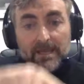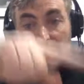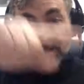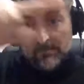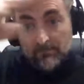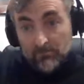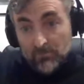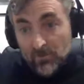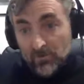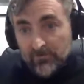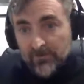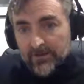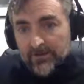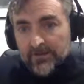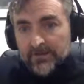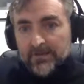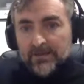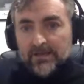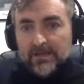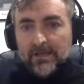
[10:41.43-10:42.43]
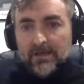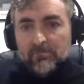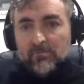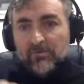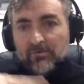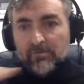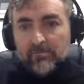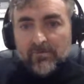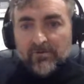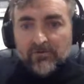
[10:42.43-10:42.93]
in moving in the
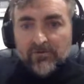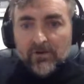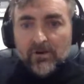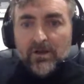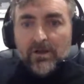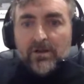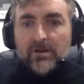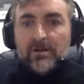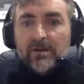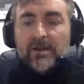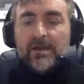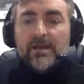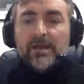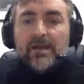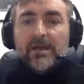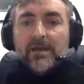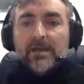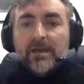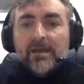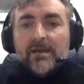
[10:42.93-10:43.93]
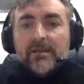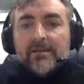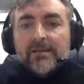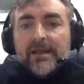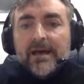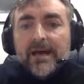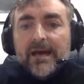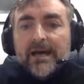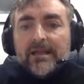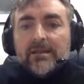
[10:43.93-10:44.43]
moving portfolio uh,
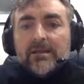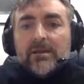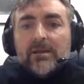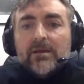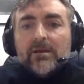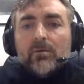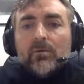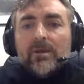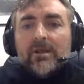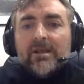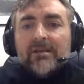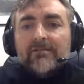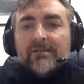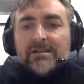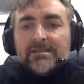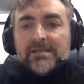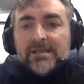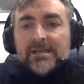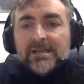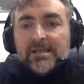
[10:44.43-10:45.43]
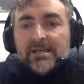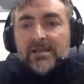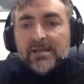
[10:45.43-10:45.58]
that uh, will give us